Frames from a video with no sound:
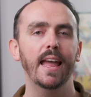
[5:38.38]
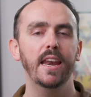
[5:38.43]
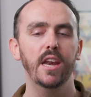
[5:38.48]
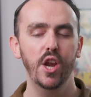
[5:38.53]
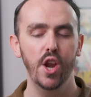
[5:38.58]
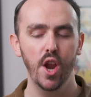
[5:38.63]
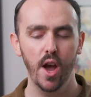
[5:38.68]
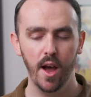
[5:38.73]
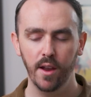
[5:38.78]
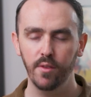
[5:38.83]

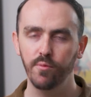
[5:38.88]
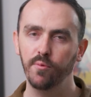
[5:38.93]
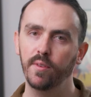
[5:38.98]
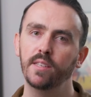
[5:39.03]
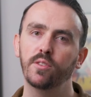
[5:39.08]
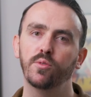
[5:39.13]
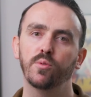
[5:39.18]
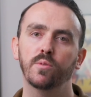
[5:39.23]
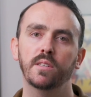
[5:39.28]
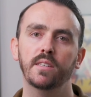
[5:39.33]
and
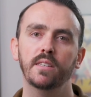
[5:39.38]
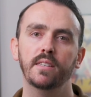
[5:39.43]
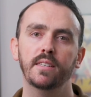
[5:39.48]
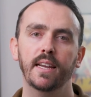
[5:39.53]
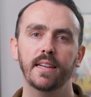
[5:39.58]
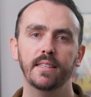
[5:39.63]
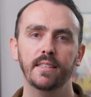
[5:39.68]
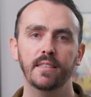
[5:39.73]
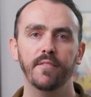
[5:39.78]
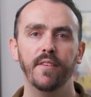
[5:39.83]
non-resource
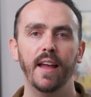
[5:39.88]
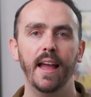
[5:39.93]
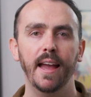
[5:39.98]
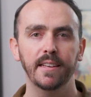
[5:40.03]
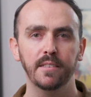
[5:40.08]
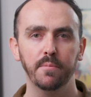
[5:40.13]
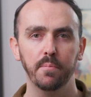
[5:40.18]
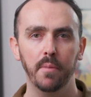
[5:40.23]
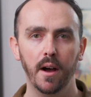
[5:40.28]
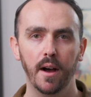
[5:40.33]
intensive
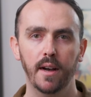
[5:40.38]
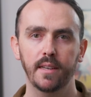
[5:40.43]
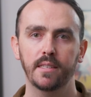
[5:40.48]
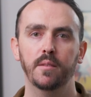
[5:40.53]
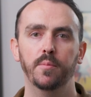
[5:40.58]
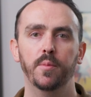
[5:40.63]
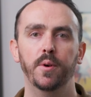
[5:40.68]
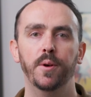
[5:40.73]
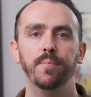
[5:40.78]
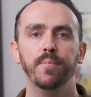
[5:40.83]
as
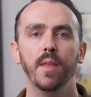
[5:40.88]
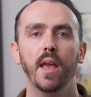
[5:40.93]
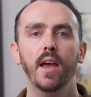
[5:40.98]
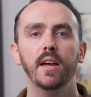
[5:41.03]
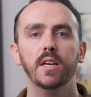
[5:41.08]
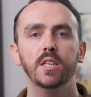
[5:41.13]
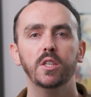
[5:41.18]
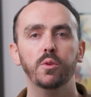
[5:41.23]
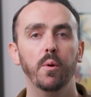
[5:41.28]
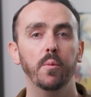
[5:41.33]
possible,
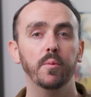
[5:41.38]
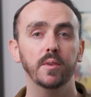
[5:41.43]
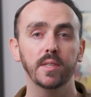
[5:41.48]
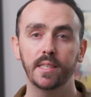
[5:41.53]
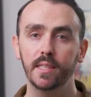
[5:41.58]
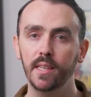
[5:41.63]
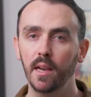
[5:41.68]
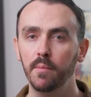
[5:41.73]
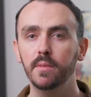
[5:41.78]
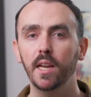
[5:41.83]
so it will
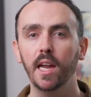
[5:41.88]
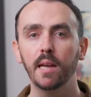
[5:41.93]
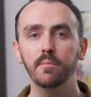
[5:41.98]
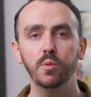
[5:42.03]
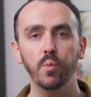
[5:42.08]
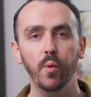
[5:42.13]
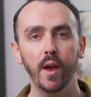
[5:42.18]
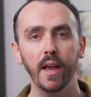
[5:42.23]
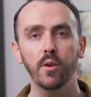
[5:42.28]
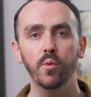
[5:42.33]

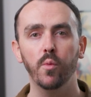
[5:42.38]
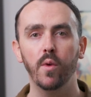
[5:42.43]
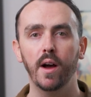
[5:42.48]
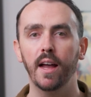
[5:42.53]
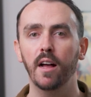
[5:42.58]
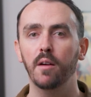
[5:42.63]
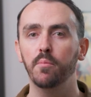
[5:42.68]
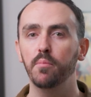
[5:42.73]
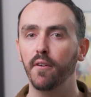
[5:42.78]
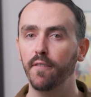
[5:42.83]
sometimes wait a
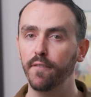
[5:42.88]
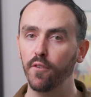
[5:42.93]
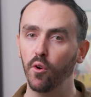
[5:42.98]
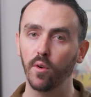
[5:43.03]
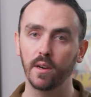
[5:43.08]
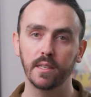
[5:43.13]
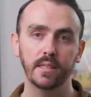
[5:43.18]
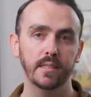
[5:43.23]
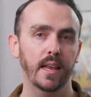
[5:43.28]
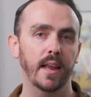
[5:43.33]
while
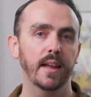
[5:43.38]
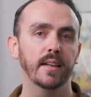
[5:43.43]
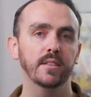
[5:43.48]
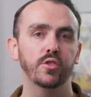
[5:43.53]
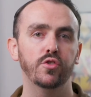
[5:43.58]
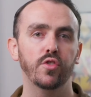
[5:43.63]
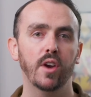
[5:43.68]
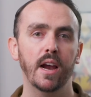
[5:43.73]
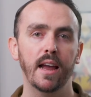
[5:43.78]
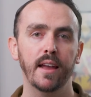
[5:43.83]
before it
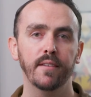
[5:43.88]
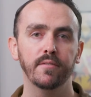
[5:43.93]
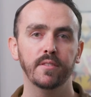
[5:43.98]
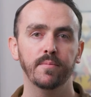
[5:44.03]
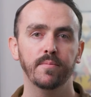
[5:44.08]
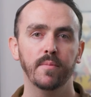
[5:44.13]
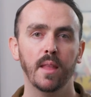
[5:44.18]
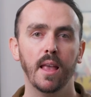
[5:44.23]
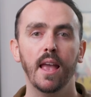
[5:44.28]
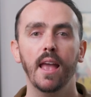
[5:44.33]
scans
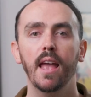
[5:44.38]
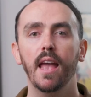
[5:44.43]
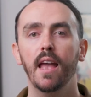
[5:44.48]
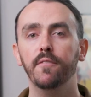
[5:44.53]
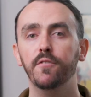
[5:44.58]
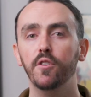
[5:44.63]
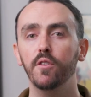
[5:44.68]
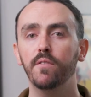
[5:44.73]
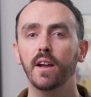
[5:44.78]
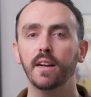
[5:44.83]
drives.
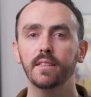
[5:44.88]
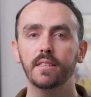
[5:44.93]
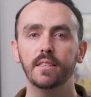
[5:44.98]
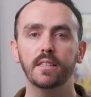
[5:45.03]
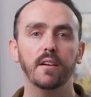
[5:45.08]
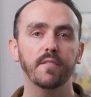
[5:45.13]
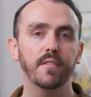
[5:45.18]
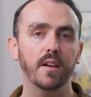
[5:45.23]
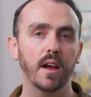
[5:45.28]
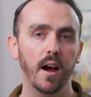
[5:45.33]
If you've got
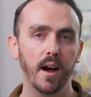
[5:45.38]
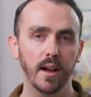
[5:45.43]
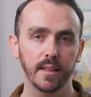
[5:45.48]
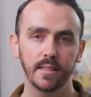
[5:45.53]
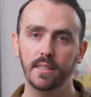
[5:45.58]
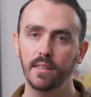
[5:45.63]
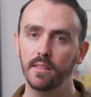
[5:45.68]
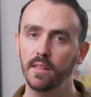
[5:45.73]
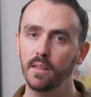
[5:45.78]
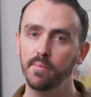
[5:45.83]
stuff
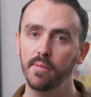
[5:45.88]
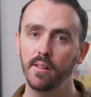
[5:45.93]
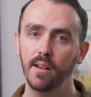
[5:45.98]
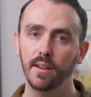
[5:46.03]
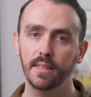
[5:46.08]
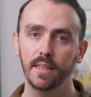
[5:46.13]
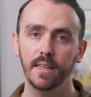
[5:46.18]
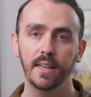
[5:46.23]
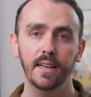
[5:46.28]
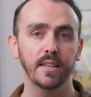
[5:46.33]
constantly
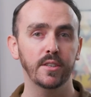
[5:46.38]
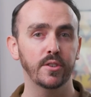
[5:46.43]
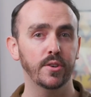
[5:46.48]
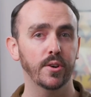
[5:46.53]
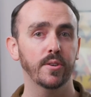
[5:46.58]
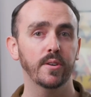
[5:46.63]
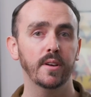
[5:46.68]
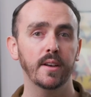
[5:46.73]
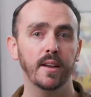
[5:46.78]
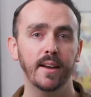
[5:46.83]
plugged in and
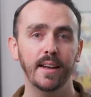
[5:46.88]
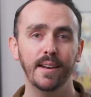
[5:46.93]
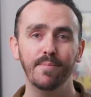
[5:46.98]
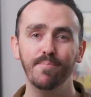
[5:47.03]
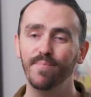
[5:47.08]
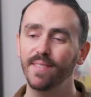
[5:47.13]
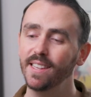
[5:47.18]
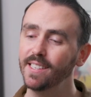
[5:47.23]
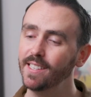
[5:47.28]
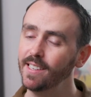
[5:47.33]
turned on,
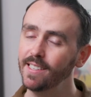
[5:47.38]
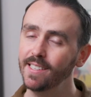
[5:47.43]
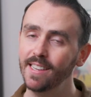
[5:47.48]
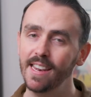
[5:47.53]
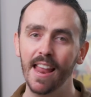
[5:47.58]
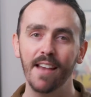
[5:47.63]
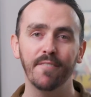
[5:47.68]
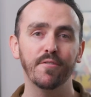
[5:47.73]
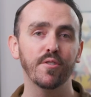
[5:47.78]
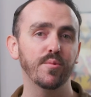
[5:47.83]
this is
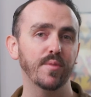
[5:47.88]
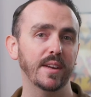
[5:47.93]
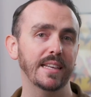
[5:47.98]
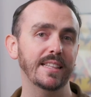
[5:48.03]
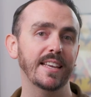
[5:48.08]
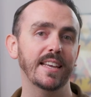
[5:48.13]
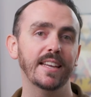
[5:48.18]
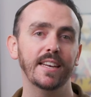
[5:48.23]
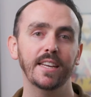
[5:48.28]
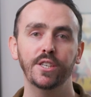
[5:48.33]
never
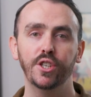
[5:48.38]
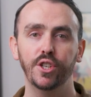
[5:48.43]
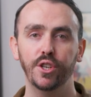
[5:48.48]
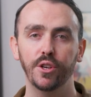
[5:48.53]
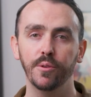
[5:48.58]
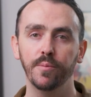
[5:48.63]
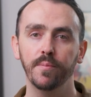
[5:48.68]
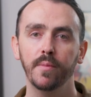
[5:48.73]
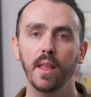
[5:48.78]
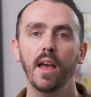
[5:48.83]
really an
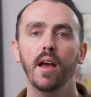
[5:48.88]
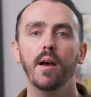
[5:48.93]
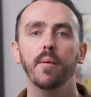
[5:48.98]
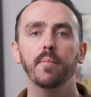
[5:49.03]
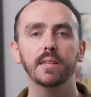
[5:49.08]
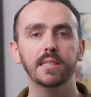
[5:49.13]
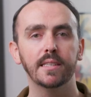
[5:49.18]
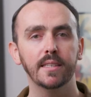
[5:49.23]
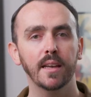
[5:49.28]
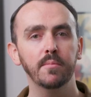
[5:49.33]
issue.
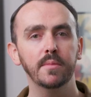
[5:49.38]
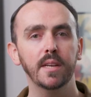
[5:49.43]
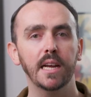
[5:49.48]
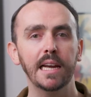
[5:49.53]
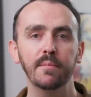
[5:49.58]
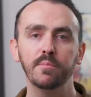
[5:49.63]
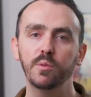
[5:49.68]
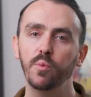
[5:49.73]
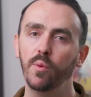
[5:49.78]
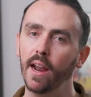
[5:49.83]
But
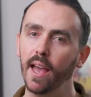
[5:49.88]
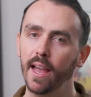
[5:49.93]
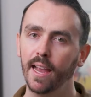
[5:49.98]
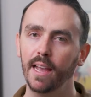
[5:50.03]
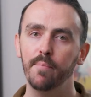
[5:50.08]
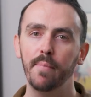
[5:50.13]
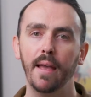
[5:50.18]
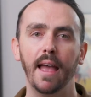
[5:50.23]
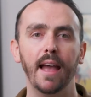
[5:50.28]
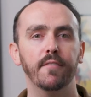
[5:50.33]
sometimes when I
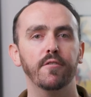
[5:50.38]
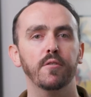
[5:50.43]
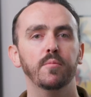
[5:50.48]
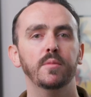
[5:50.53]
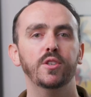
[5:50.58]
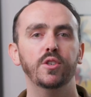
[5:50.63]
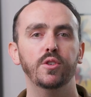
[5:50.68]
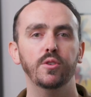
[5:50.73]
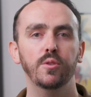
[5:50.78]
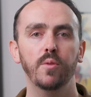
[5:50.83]
get back from
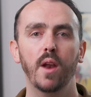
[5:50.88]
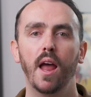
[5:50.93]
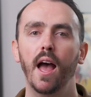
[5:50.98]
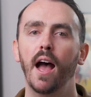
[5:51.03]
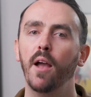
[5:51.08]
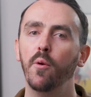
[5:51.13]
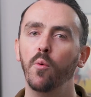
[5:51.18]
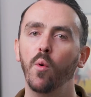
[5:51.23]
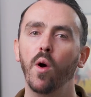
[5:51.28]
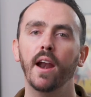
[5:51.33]
a shoot,
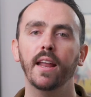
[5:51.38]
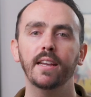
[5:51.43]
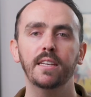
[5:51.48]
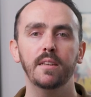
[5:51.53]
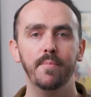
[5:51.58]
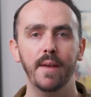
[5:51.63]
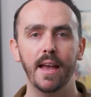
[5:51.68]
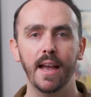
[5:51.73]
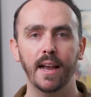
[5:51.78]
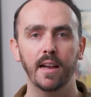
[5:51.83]
I want it
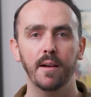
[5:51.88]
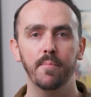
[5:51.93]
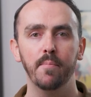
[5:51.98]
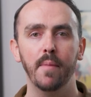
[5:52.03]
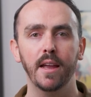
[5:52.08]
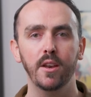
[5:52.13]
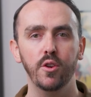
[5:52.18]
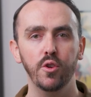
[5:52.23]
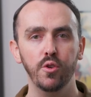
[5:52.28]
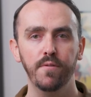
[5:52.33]
to back up
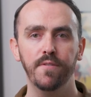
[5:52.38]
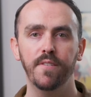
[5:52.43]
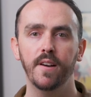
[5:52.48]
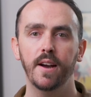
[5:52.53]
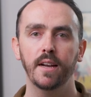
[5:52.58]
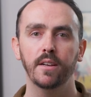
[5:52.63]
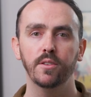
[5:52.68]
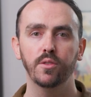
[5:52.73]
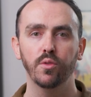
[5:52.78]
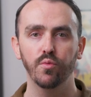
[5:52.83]
my new
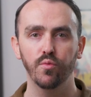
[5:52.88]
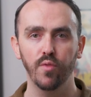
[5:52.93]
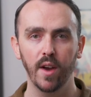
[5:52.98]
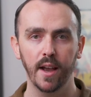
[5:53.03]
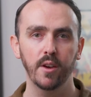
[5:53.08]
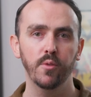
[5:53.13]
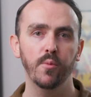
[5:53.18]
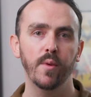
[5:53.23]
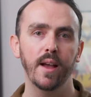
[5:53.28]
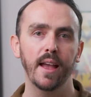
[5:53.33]
files
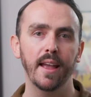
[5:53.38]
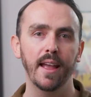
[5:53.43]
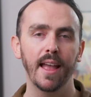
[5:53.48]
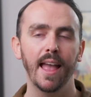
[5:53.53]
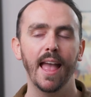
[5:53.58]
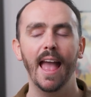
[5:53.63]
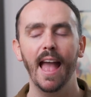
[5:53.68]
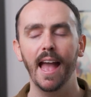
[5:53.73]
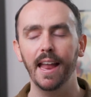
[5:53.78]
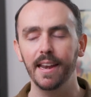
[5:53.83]
right away,
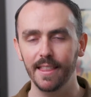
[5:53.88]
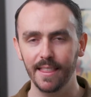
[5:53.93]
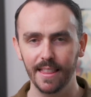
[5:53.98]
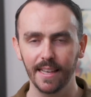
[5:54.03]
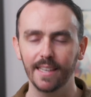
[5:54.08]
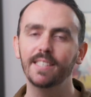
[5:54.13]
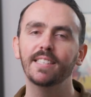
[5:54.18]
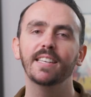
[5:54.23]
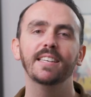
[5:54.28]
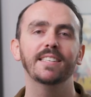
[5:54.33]
and
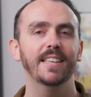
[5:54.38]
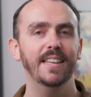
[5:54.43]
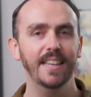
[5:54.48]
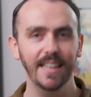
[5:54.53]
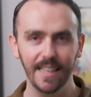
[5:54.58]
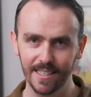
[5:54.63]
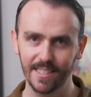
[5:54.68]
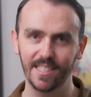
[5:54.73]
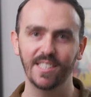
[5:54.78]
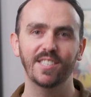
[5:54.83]
this is an
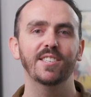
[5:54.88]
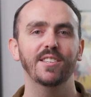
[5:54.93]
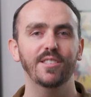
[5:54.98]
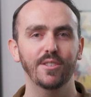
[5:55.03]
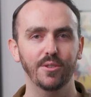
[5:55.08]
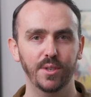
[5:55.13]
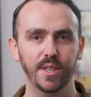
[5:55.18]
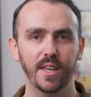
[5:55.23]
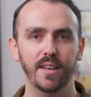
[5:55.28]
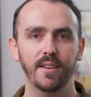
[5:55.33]
easy
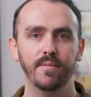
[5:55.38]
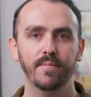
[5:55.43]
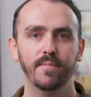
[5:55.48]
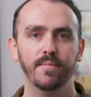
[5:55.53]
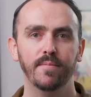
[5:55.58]
solution.